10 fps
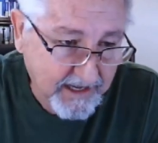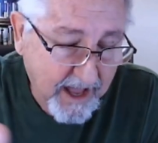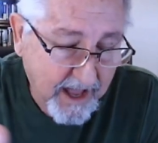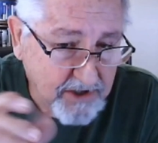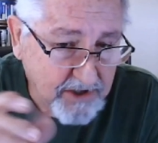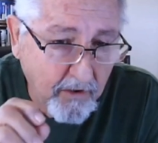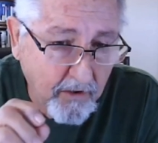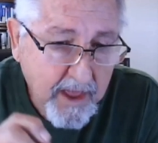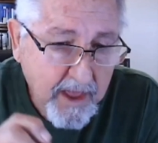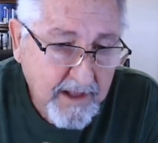So
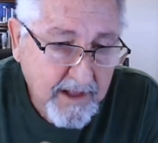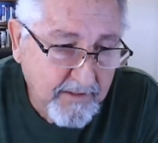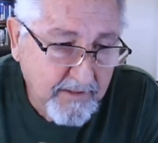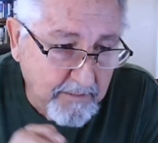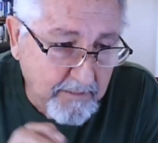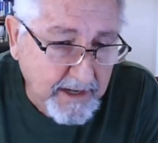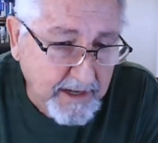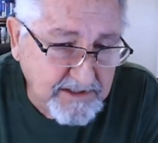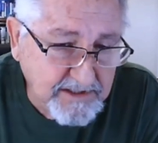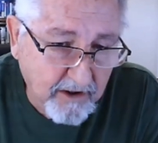the
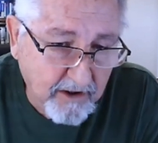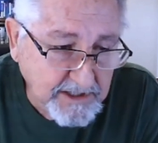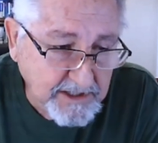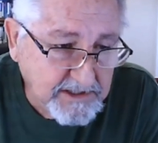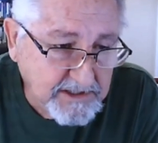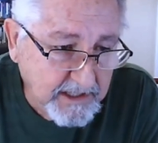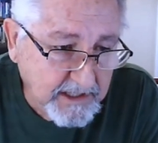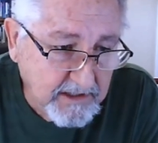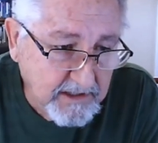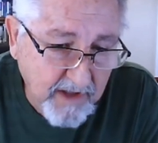money's there. We just need to
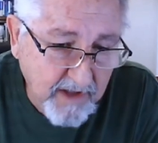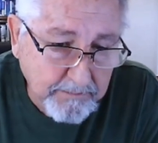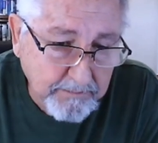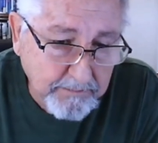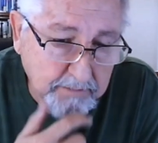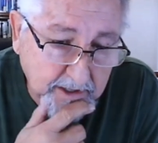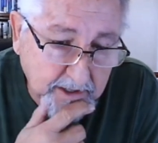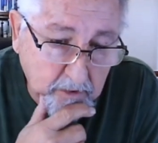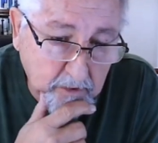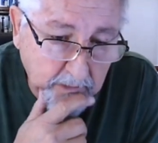develop the
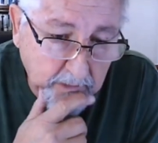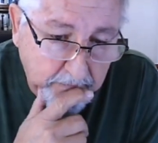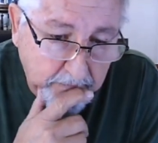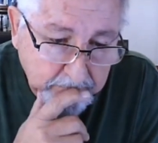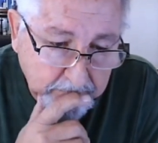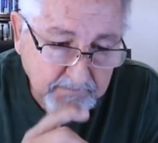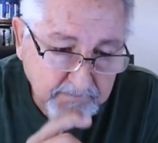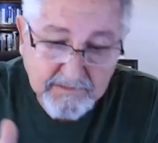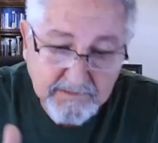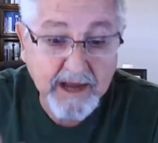political will.
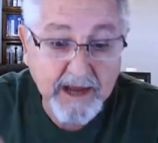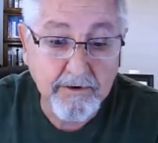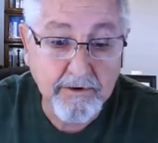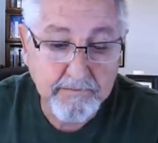Thank you.